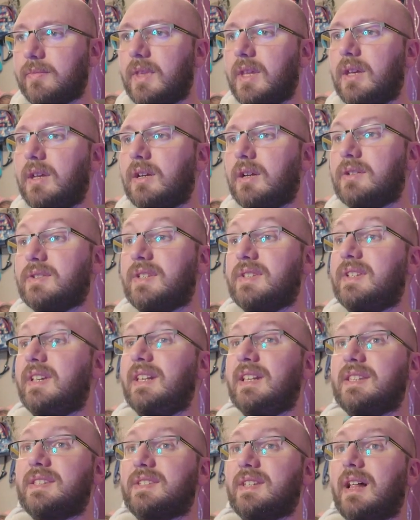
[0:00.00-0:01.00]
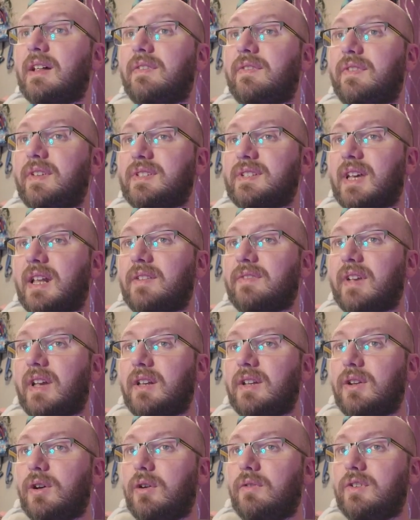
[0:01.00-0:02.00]
Because the scene itself is kind of
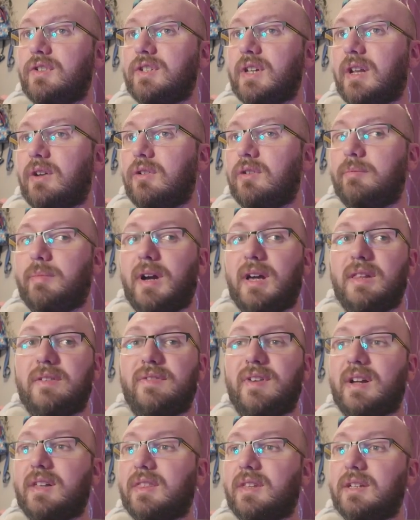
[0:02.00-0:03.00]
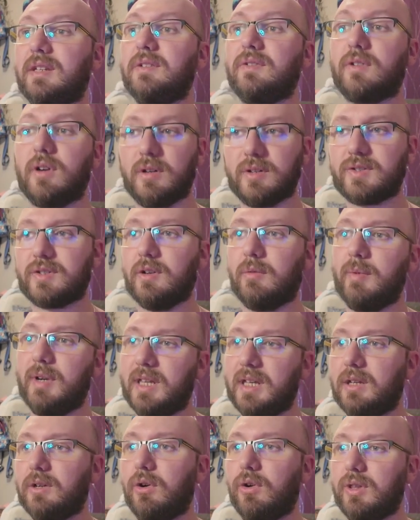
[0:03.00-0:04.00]
getting overshadowed by the fact that you've got so
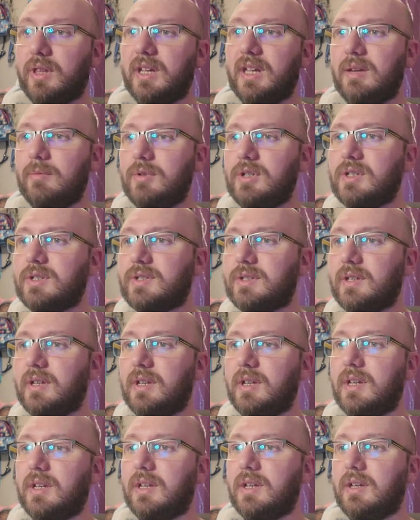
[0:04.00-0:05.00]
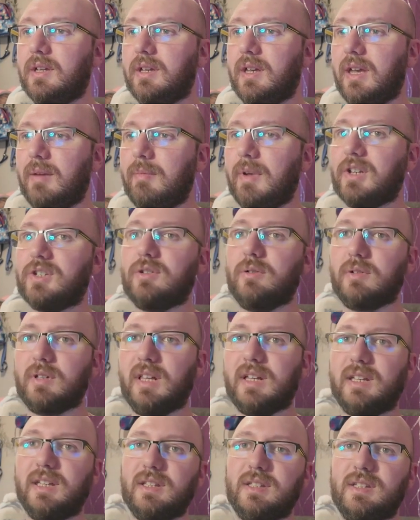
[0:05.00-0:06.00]
many other images. It makes you,
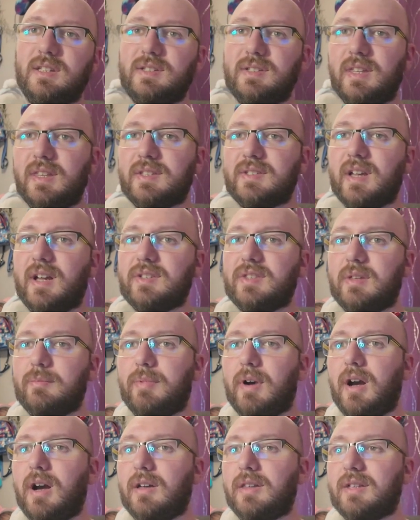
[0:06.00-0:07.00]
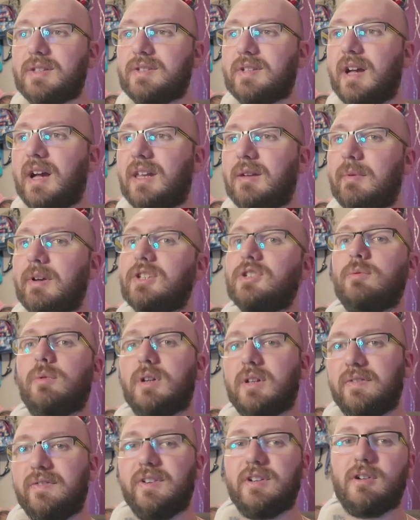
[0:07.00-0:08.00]
like, you see the size of the bar at the side, it makes you
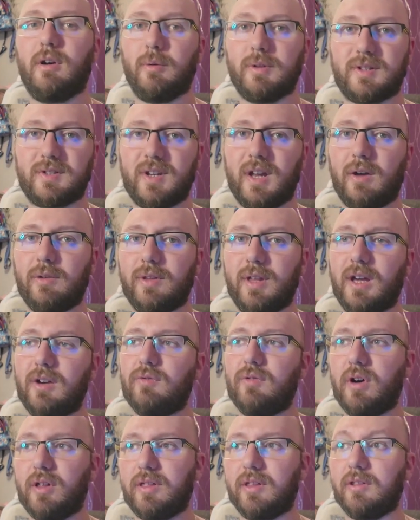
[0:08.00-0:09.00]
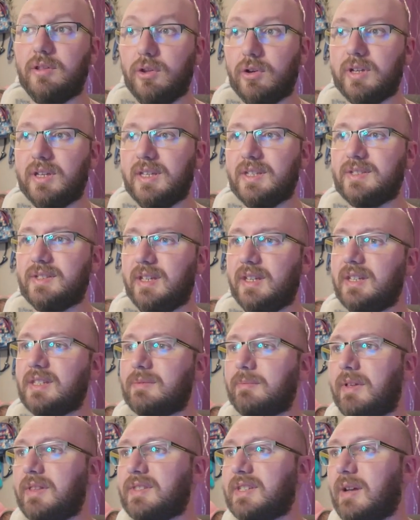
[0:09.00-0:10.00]
want to figure out what's down there rather than look at your scene and
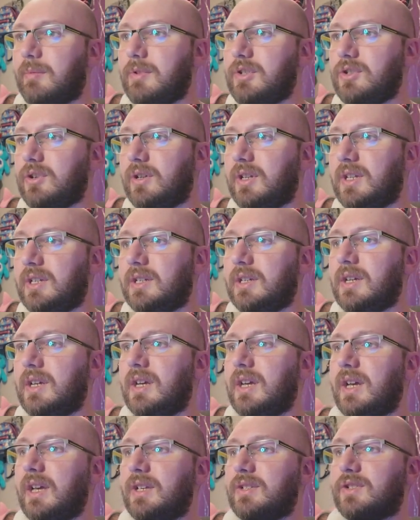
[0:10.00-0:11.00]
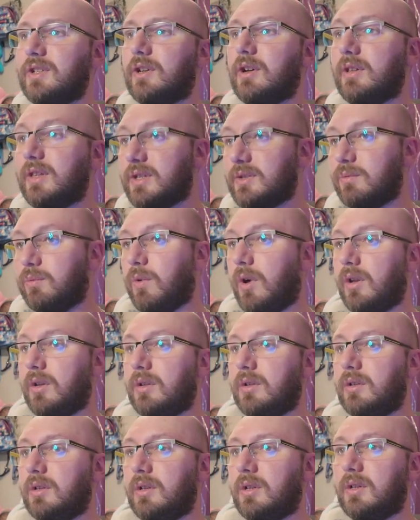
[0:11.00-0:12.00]
spend time enjoying it. So you've got this
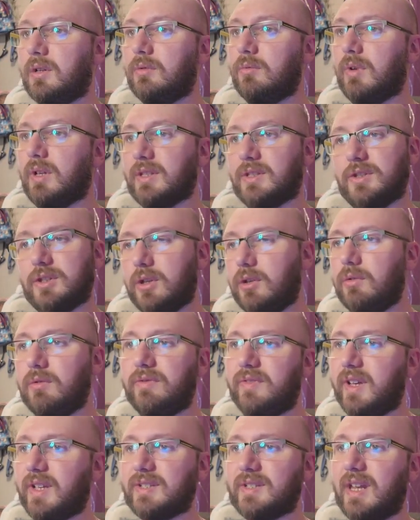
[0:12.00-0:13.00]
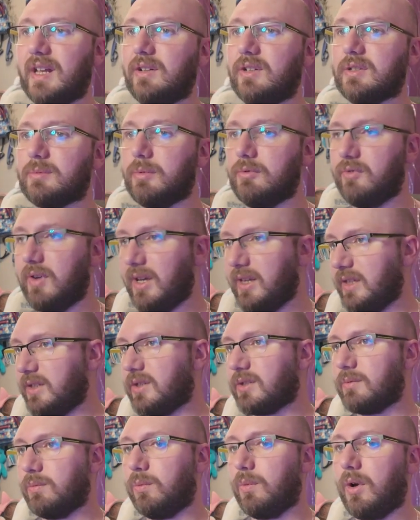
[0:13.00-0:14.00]
one, well, 2 fixed angles, but really
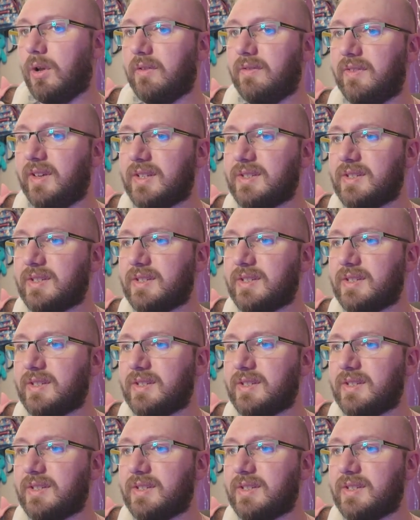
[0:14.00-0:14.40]
just one fixed